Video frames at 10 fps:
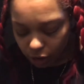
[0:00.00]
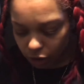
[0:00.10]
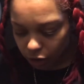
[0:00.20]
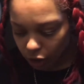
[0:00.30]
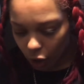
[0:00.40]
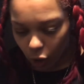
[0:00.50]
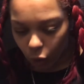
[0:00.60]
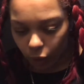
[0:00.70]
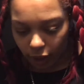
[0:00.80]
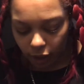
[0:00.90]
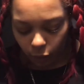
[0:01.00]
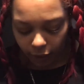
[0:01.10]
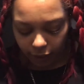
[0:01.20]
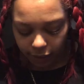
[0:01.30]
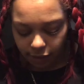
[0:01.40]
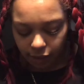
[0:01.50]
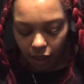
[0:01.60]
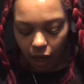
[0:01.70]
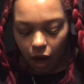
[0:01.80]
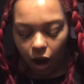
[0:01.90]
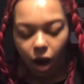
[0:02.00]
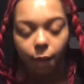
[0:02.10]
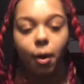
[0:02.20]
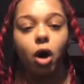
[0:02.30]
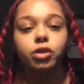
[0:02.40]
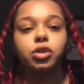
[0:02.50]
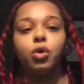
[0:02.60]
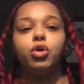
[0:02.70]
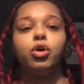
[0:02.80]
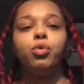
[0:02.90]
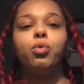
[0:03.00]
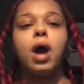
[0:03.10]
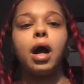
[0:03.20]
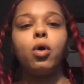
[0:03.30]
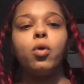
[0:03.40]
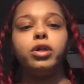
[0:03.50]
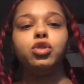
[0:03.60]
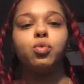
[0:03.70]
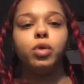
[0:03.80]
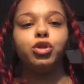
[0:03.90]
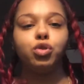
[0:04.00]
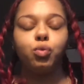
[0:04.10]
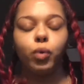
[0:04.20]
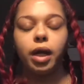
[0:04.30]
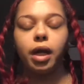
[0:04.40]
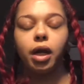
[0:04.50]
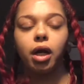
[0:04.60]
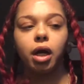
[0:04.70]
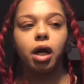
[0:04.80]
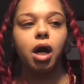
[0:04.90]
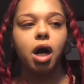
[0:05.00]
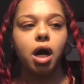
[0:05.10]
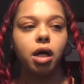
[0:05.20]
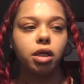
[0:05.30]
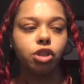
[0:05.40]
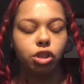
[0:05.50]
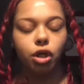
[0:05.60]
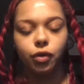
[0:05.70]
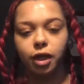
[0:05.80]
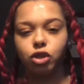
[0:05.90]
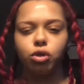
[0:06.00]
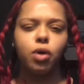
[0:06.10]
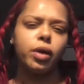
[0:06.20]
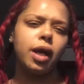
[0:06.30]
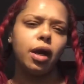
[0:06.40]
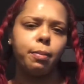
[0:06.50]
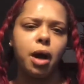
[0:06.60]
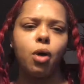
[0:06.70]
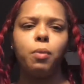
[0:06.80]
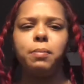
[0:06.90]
So, anyways, also you are going to want to wear a shirt that you don't care about.